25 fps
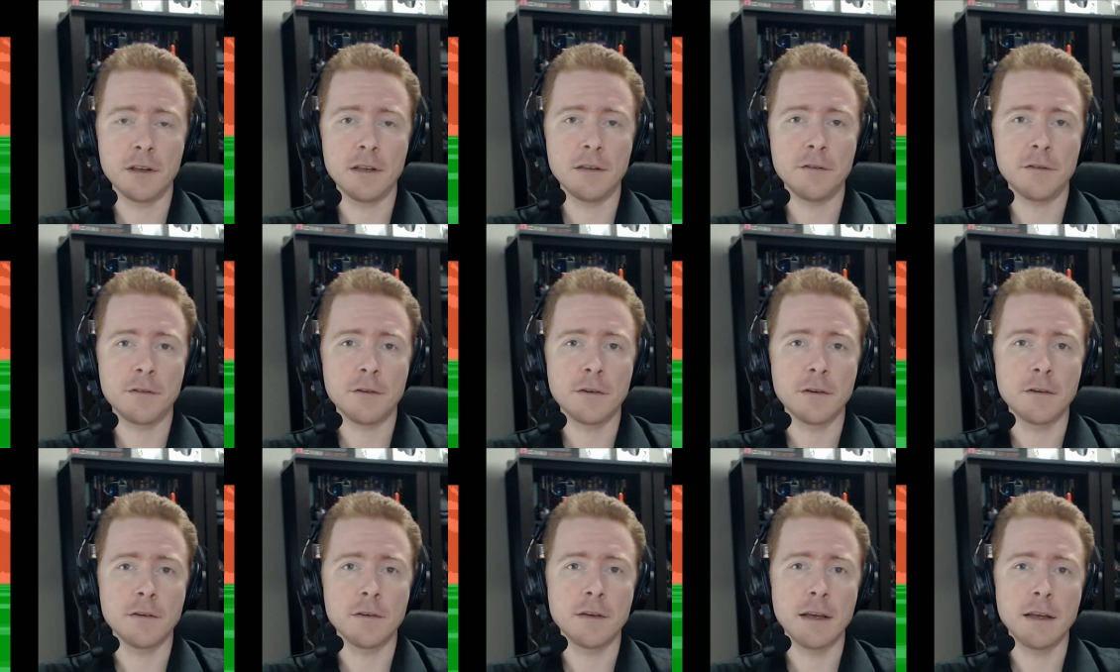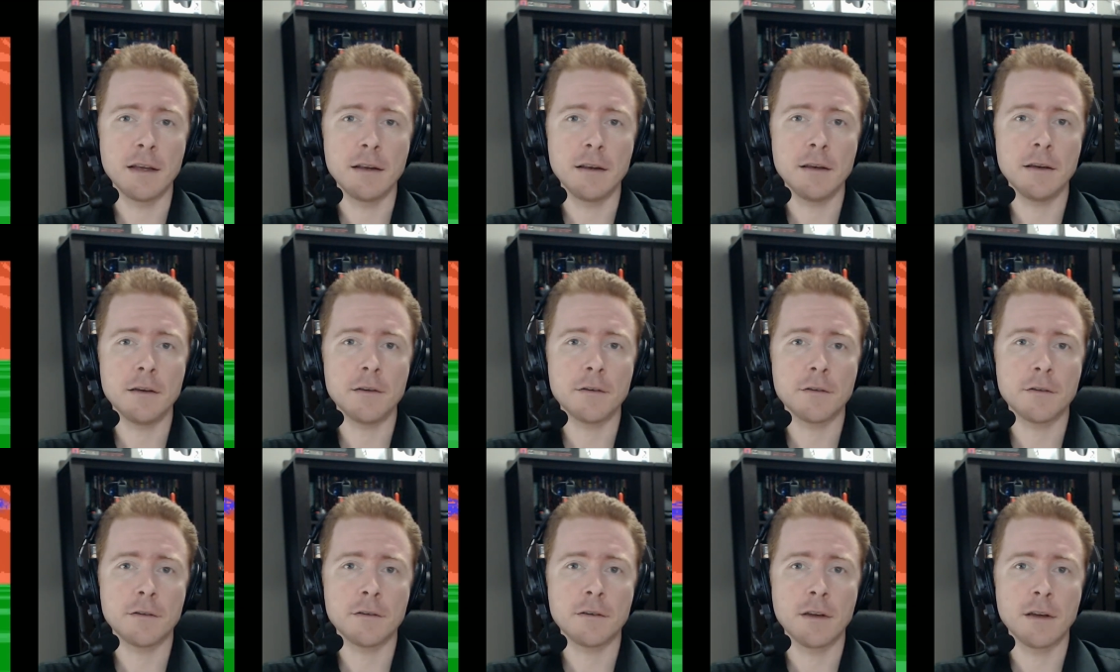
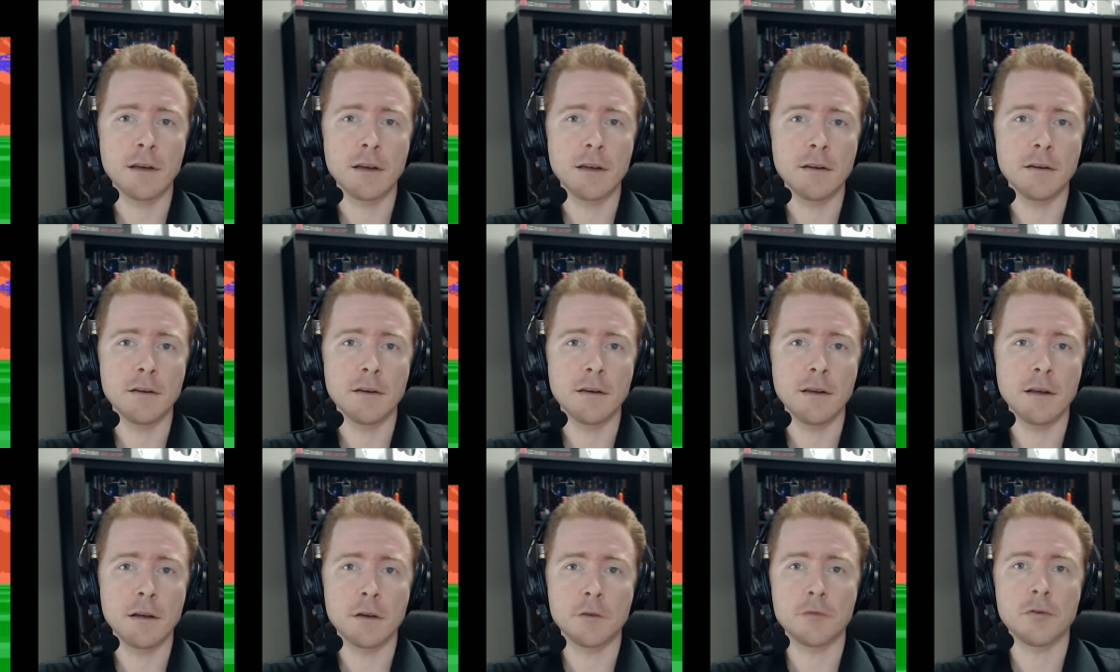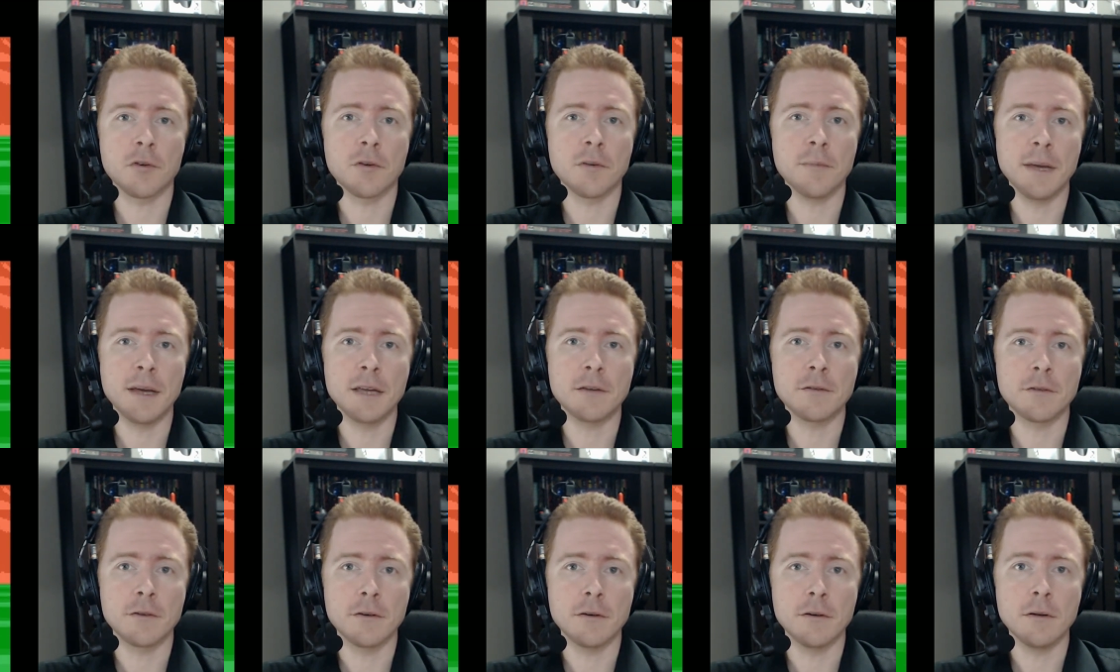instantaneous and
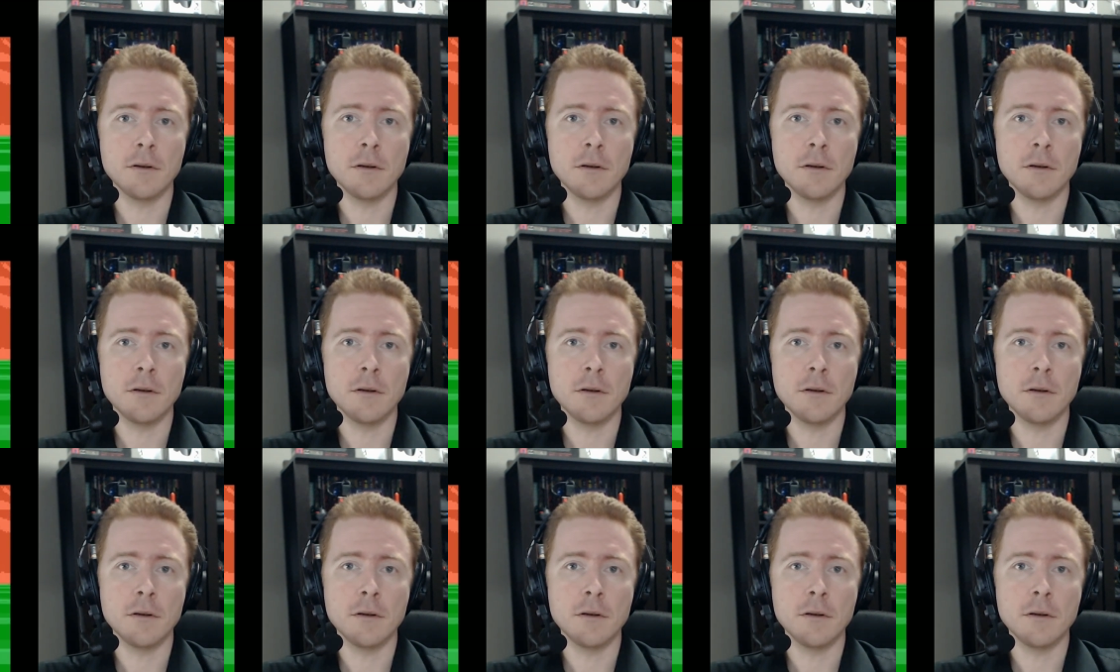incremental,